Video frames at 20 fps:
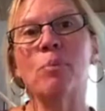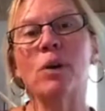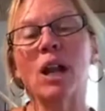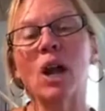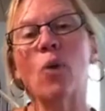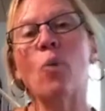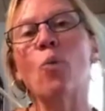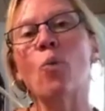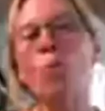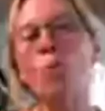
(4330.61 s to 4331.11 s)

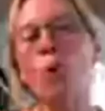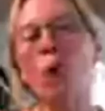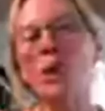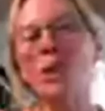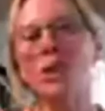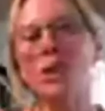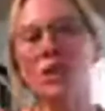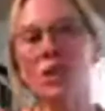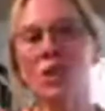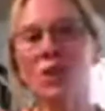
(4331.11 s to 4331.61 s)
But I
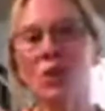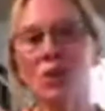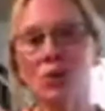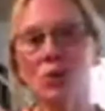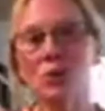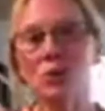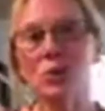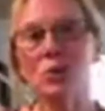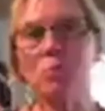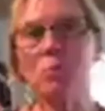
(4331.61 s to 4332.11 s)
want
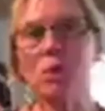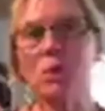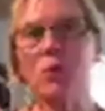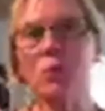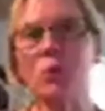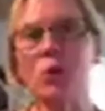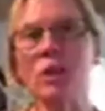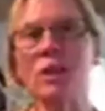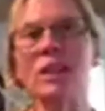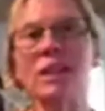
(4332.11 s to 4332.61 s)
you to
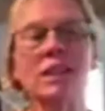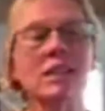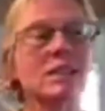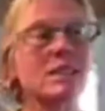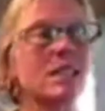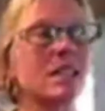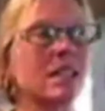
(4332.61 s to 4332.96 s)
be willing